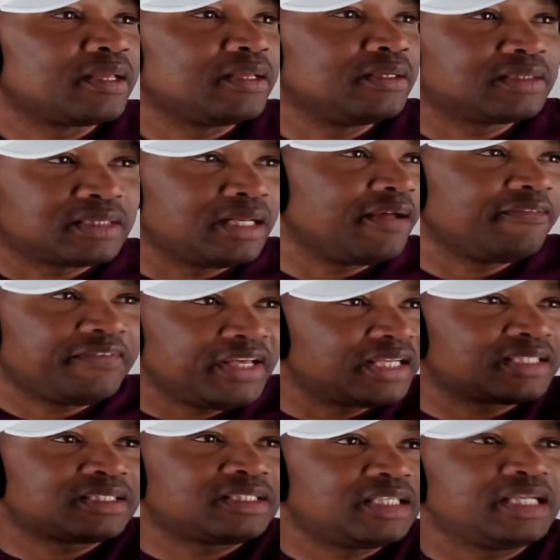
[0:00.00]
You see their
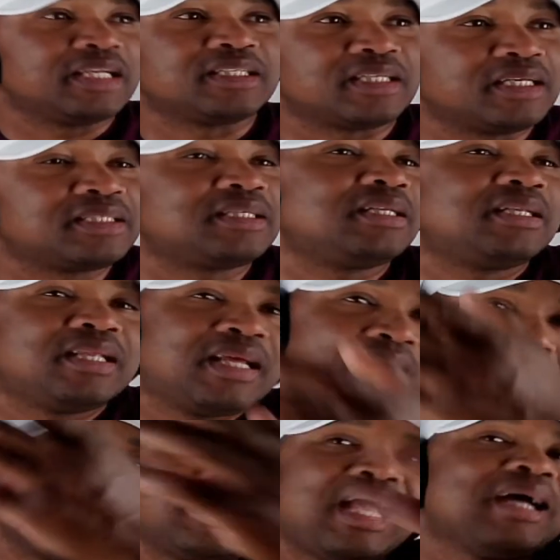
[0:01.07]
face change. I say,
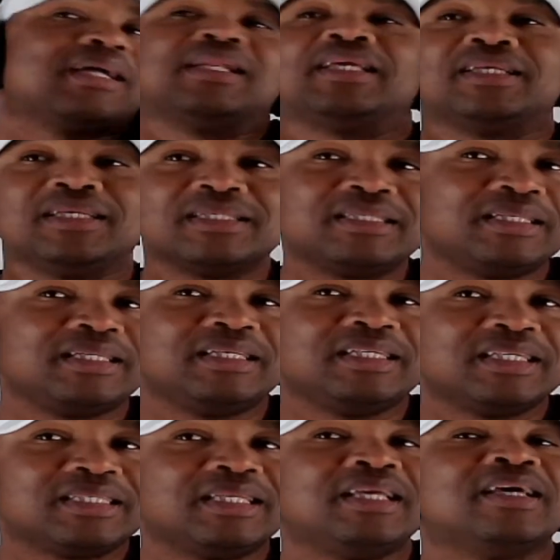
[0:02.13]
exactly.
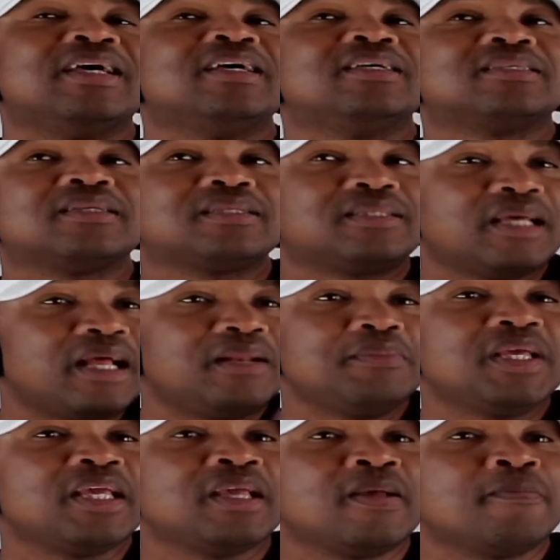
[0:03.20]
You see. So tell
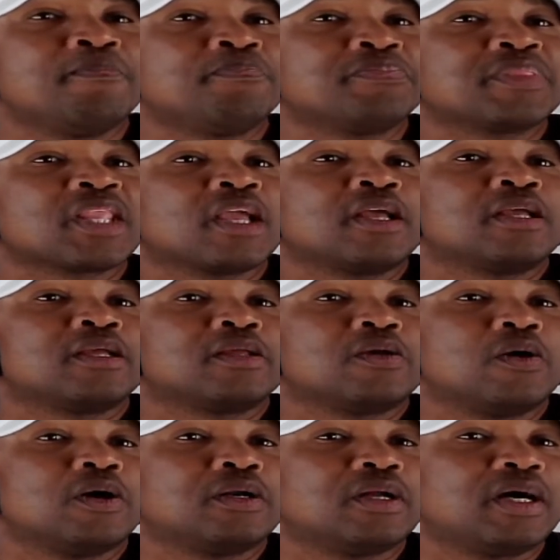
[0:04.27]
me, you
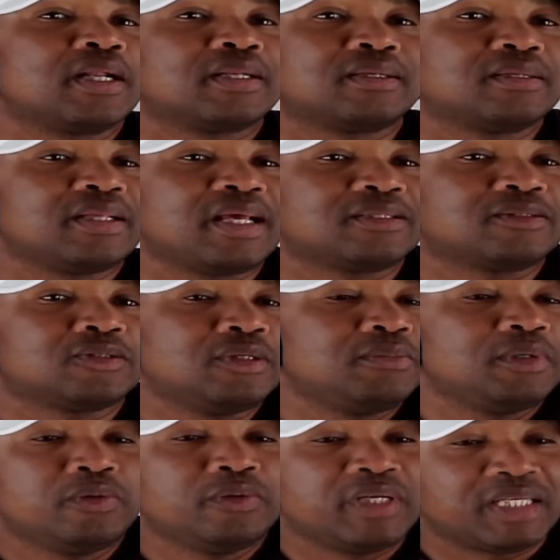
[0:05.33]
are not
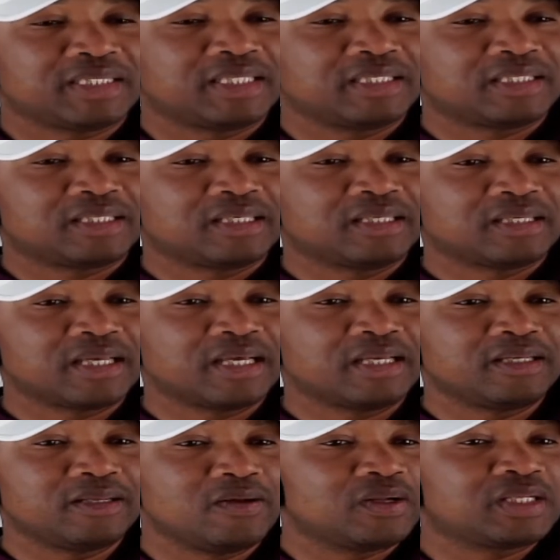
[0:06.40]
extremely racist. Yeah,
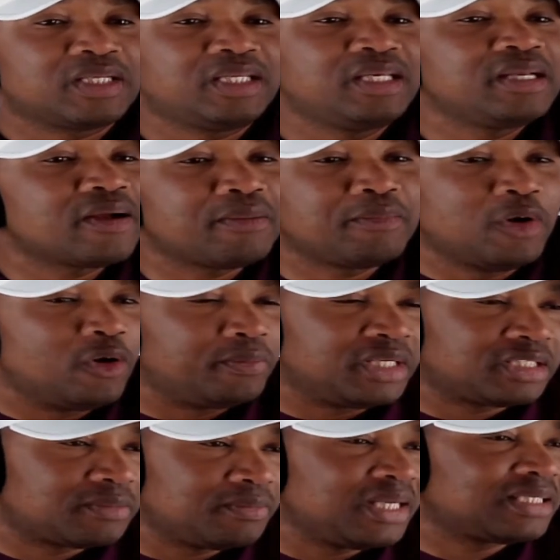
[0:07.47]
you don't care about me.
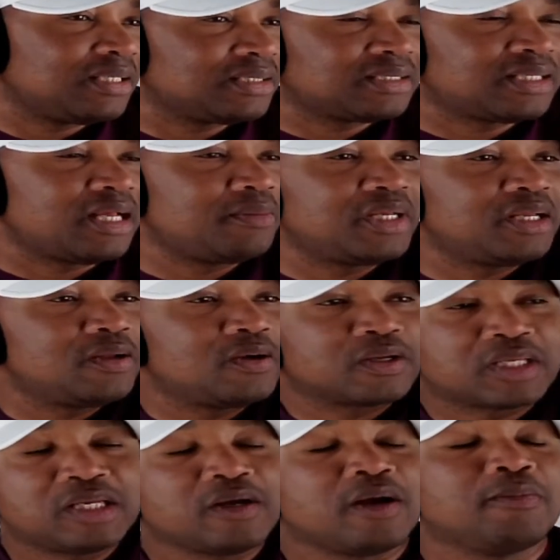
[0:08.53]
Especially tell me you don't
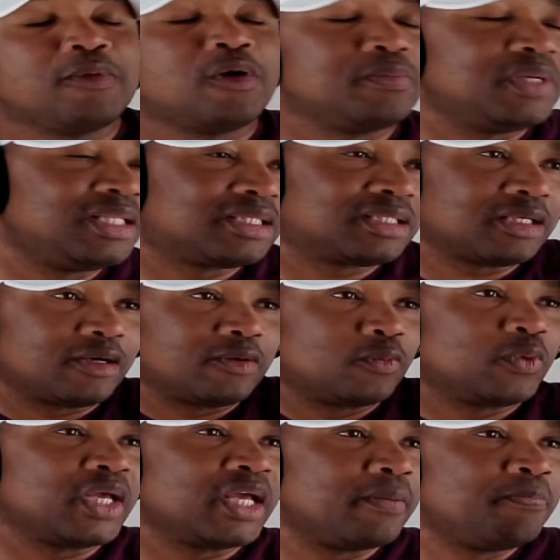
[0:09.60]
care about me in certain
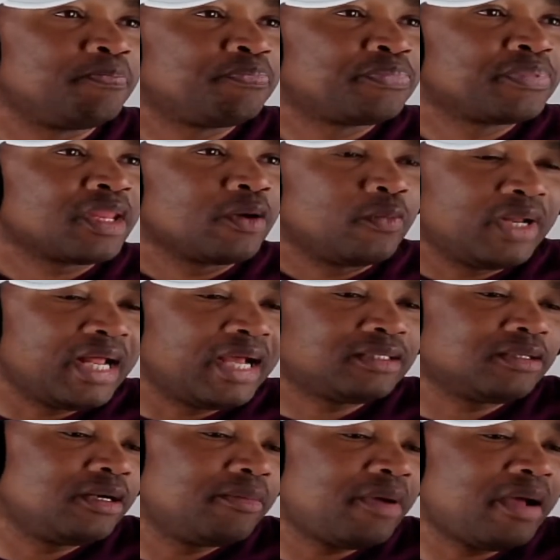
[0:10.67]
way. When I
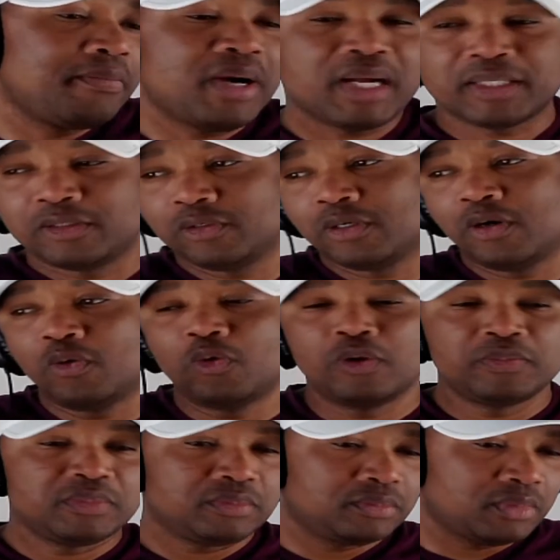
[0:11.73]
turn my back, you go
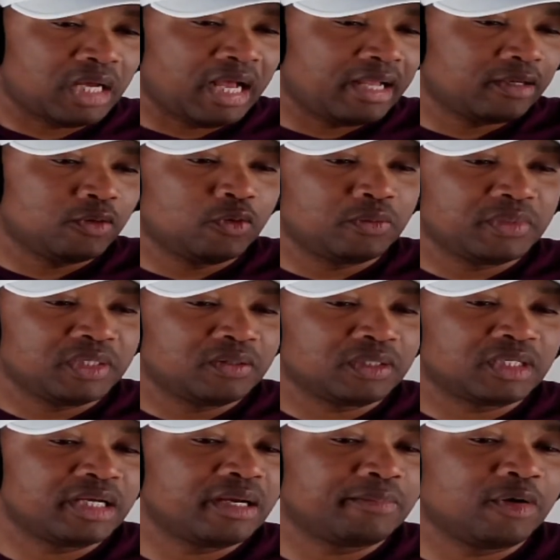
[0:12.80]
home, I go home, you don't
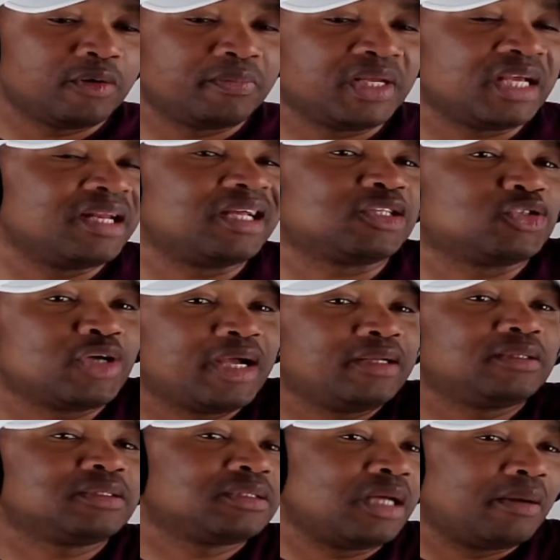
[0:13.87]
care about me. You're not trying
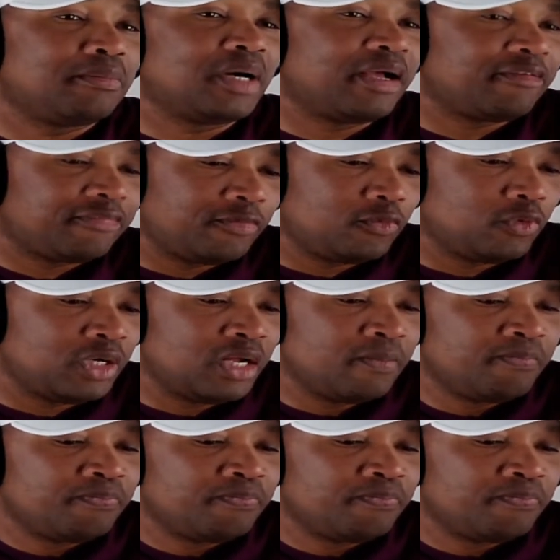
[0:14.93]
to stop my food.